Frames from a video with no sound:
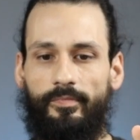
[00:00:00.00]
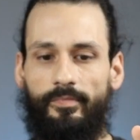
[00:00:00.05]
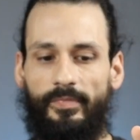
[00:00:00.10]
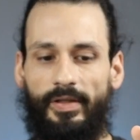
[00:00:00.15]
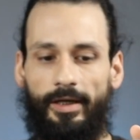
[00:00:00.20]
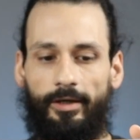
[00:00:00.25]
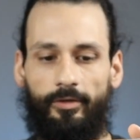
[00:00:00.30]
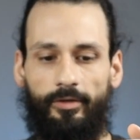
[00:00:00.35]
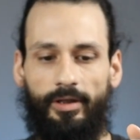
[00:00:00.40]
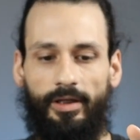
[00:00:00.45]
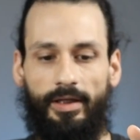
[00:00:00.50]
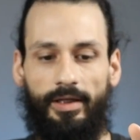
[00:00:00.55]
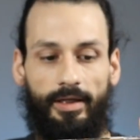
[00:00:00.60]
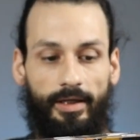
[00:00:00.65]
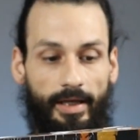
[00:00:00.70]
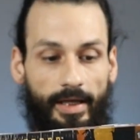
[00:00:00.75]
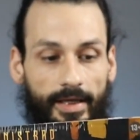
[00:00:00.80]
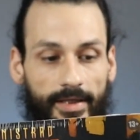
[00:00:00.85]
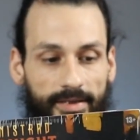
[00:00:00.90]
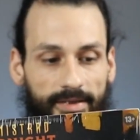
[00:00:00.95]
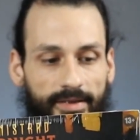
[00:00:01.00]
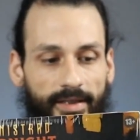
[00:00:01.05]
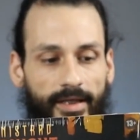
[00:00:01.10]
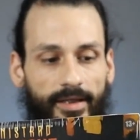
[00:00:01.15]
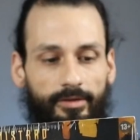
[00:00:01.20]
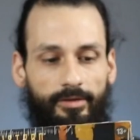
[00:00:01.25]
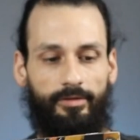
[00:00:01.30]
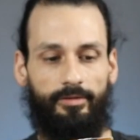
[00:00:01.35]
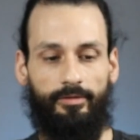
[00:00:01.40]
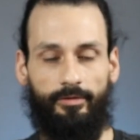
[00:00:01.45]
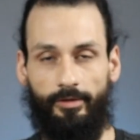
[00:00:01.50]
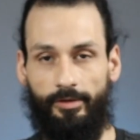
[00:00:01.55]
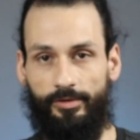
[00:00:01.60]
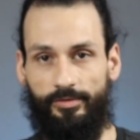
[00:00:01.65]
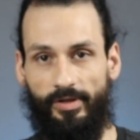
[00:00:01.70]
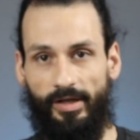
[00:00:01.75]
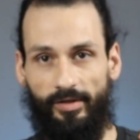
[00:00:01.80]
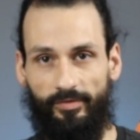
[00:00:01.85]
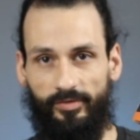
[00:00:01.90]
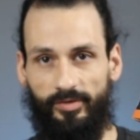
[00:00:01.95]
Now, a standard or a
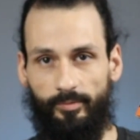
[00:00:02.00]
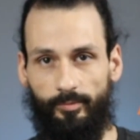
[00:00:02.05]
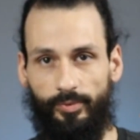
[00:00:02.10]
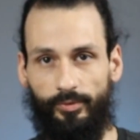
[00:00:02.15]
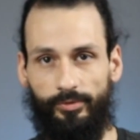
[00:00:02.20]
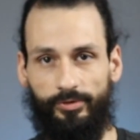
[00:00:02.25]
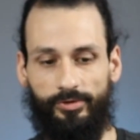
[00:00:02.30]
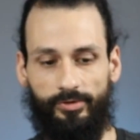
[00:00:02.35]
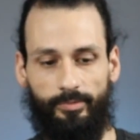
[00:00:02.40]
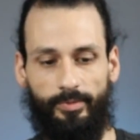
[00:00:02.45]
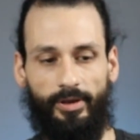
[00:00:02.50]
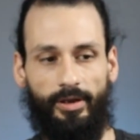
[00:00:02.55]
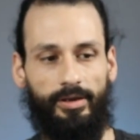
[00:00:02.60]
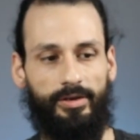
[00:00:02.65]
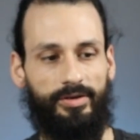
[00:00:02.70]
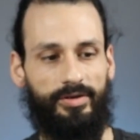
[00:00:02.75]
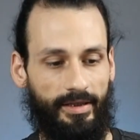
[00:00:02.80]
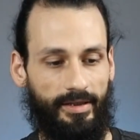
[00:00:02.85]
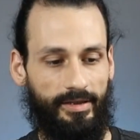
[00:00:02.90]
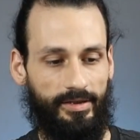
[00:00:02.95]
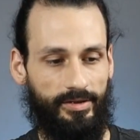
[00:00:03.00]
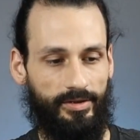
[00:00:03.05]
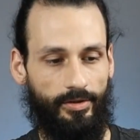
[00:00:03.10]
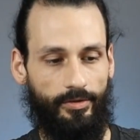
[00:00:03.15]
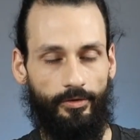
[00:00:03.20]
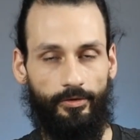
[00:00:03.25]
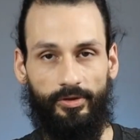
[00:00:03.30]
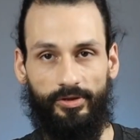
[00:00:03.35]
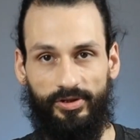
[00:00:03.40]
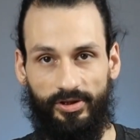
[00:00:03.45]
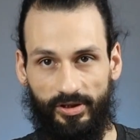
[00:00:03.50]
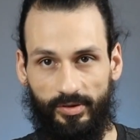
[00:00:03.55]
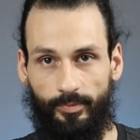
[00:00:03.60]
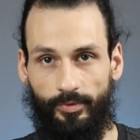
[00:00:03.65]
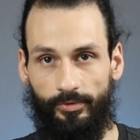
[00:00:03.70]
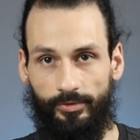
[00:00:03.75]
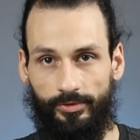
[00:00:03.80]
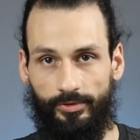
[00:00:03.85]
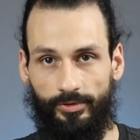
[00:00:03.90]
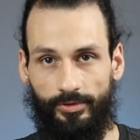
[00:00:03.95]
draft booster box has 36
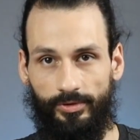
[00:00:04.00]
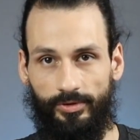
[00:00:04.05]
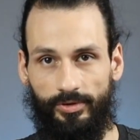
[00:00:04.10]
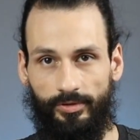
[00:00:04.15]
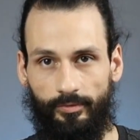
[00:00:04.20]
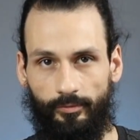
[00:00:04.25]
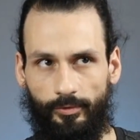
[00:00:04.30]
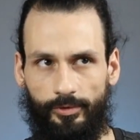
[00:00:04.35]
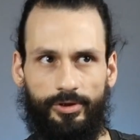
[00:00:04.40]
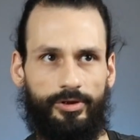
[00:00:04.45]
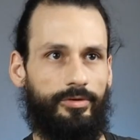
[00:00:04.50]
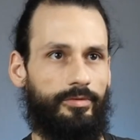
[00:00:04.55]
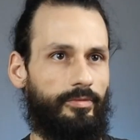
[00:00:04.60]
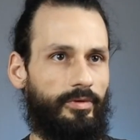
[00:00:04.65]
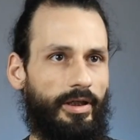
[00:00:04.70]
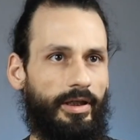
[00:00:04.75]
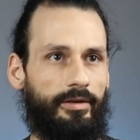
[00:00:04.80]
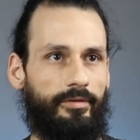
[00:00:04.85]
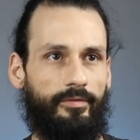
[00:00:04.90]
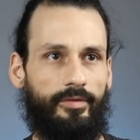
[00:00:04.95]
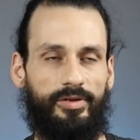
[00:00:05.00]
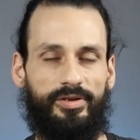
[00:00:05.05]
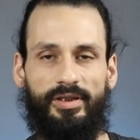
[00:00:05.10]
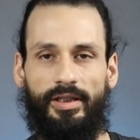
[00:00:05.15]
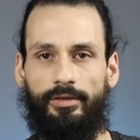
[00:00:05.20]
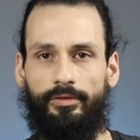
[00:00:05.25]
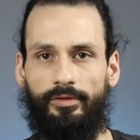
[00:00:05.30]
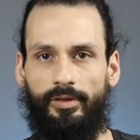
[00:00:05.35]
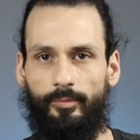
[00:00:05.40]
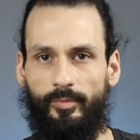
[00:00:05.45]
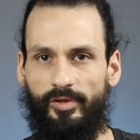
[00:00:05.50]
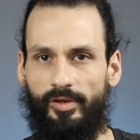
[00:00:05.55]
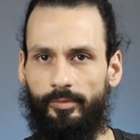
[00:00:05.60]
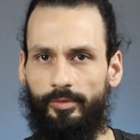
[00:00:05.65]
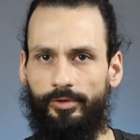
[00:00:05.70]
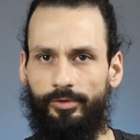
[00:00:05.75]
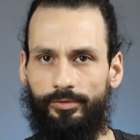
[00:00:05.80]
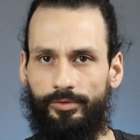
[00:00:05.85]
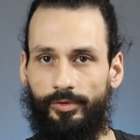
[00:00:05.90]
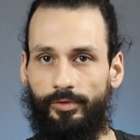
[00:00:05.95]
boosters, which is kind of the standard number they've
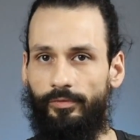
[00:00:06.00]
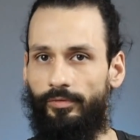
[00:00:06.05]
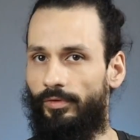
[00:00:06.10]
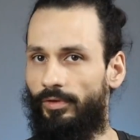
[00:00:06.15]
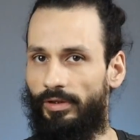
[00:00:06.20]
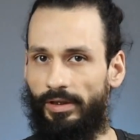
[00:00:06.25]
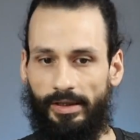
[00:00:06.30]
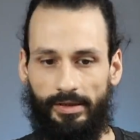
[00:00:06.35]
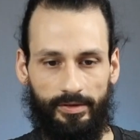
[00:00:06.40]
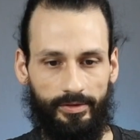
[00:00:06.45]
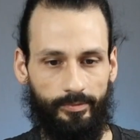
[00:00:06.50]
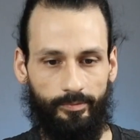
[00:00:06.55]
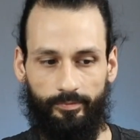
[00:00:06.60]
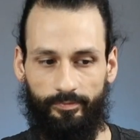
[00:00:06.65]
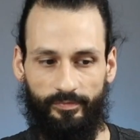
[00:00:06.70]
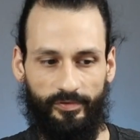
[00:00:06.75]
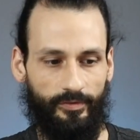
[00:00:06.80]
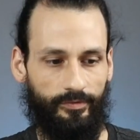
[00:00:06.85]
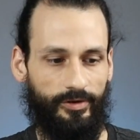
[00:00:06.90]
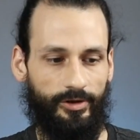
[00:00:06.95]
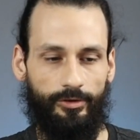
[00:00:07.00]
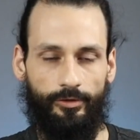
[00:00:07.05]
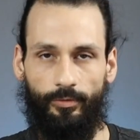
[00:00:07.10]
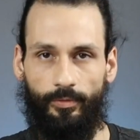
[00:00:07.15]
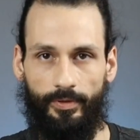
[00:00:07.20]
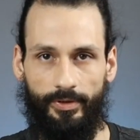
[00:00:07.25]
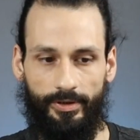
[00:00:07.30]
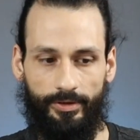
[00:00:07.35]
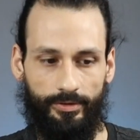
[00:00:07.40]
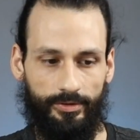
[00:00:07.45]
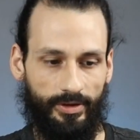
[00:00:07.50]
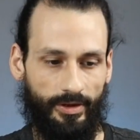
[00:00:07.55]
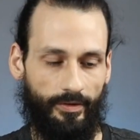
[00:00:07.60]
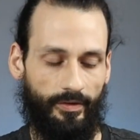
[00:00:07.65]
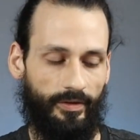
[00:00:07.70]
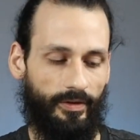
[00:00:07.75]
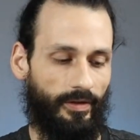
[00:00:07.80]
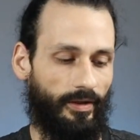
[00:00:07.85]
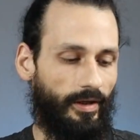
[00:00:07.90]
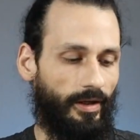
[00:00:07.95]
been using for the last 15, 20 years, I
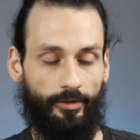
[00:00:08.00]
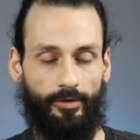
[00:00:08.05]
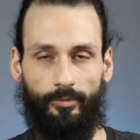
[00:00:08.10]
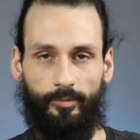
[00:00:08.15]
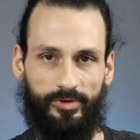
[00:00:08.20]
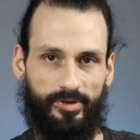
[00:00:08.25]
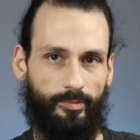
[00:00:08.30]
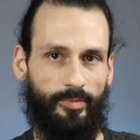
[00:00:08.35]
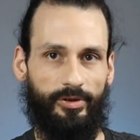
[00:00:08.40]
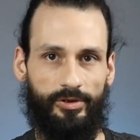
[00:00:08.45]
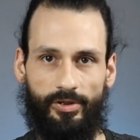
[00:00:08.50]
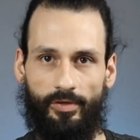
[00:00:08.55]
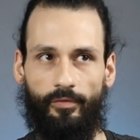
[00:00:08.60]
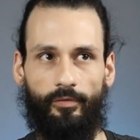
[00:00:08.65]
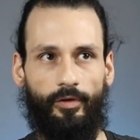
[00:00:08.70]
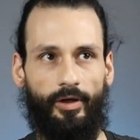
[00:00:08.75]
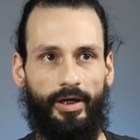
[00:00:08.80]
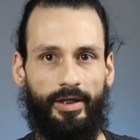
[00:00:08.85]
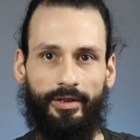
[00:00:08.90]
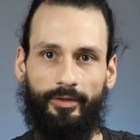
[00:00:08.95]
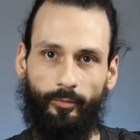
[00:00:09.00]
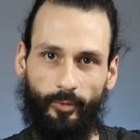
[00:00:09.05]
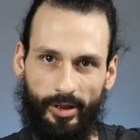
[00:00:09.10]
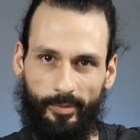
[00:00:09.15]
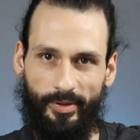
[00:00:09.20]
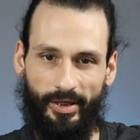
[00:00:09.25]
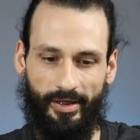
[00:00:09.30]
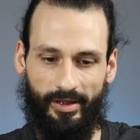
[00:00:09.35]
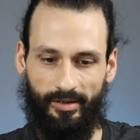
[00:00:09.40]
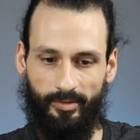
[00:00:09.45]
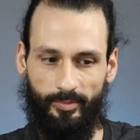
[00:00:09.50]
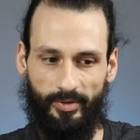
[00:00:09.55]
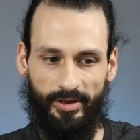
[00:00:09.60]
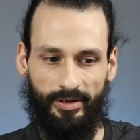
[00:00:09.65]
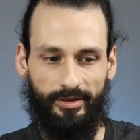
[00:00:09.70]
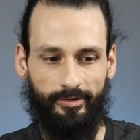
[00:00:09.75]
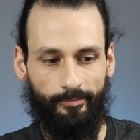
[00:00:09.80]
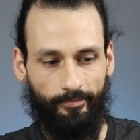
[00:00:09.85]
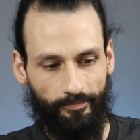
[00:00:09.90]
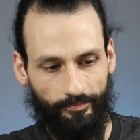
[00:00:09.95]
think. I know there was a bunch of variety way back at the
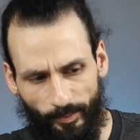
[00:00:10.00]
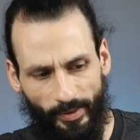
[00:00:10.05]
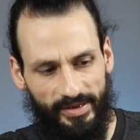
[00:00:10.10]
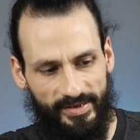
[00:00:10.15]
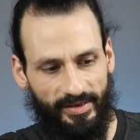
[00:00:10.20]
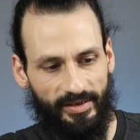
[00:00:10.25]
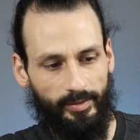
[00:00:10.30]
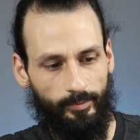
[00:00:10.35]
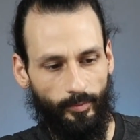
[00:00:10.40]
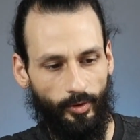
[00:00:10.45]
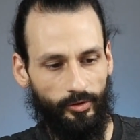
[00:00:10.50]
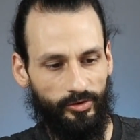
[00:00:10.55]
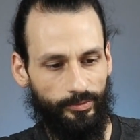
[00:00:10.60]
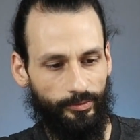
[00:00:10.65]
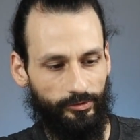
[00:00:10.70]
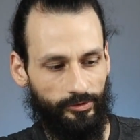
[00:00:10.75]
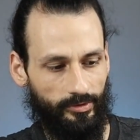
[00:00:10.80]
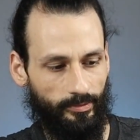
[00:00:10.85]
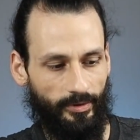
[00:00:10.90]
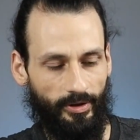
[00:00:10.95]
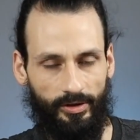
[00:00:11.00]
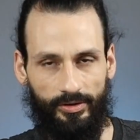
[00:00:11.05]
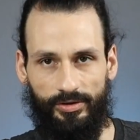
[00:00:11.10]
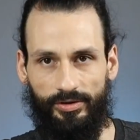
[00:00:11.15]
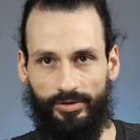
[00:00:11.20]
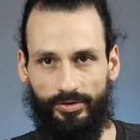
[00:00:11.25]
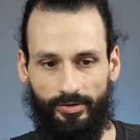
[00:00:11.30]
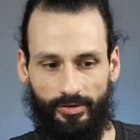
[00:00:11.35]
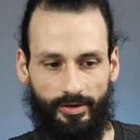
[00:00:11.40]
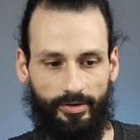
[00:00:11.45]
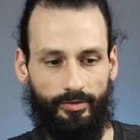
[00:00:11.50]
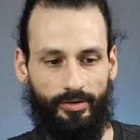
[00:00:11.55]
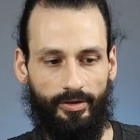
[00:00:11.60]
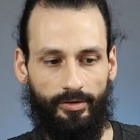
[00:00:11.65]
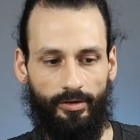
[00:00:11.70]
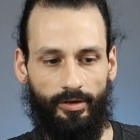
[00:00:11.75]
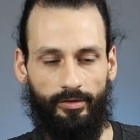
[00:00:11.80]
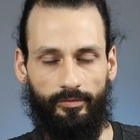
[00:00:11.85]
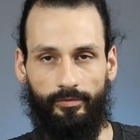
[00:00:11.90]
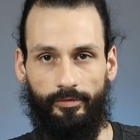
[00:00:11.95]
beginning, but basically most booster boxes
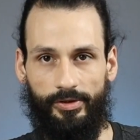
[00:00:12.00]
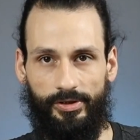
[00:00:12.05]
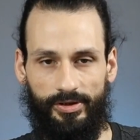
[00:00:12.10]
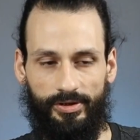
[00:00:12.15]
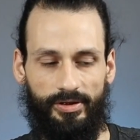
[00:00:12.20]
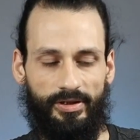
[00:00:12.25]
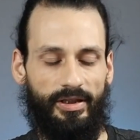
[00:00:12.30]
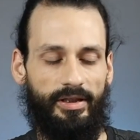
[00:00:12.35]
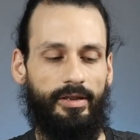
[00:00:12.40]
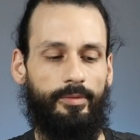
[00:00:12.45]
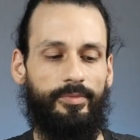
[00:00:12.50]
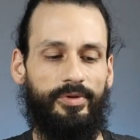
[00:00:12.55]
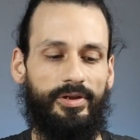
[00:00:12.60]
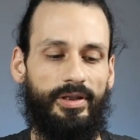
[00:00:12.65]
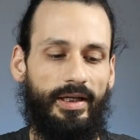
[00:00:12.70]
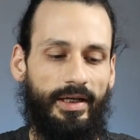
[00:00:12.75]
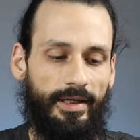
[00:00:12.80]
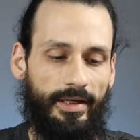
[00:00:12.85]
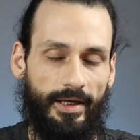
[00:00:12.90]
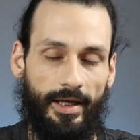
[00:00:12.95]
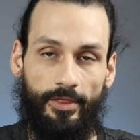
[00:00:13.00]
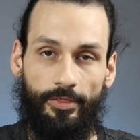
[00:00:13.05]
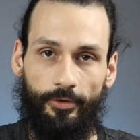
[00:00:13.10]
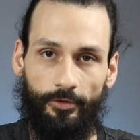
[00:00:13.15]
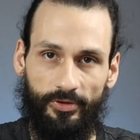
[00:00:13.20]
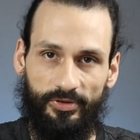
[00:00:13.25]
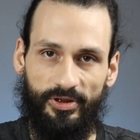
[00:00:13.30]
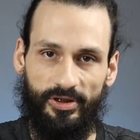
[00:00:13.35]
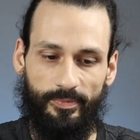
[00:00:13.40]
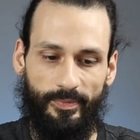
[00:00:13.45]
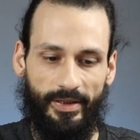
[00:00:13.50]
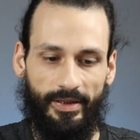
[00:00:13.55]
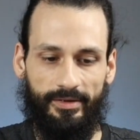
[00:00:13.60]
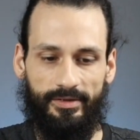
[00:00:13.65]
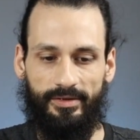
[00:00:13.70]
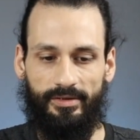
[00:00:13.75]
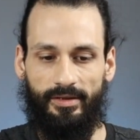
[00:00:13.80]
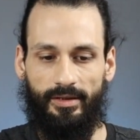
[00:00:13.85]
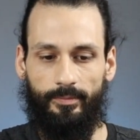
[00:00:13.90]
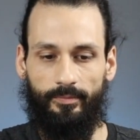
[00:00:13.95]
in all of recent times had 36
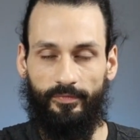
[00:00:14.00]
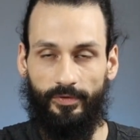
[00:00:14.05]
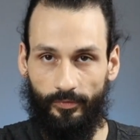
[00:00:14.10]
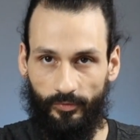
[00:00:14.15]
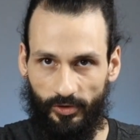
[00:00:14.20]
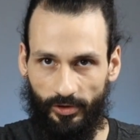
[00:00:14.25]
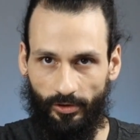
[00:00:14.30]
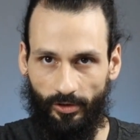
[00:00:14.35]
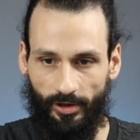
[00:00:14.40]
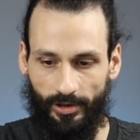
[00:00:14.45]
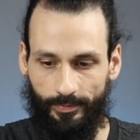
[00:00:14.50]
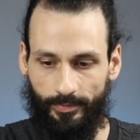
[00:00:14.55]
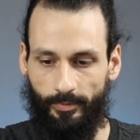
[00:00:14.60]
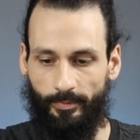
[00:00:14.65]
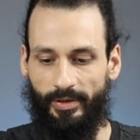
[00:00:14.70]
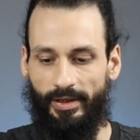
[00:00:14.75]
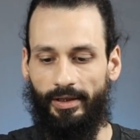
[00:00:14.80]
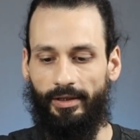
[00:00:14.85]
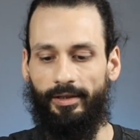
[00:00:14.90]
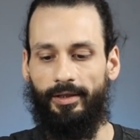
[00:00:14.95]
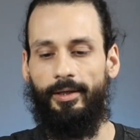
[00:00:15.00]
packs in them, 15 cards per pack.